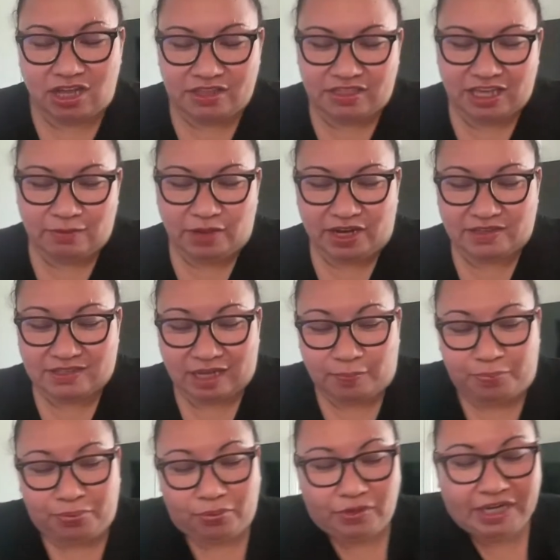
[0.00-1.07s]
think about it as
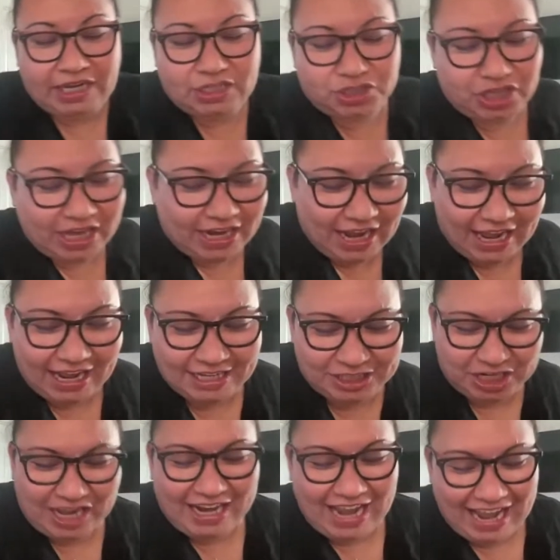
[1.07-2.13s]
like pre-Gen
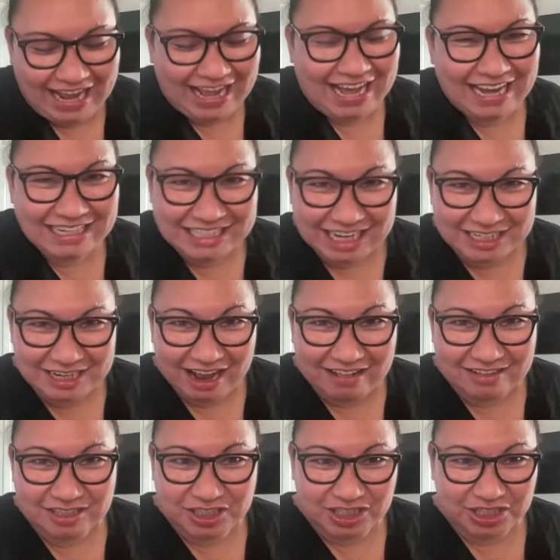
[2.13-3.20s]
AI
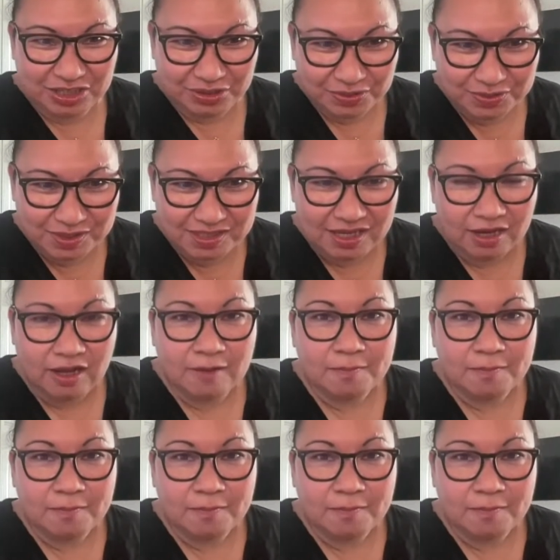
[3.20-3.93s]
technology use.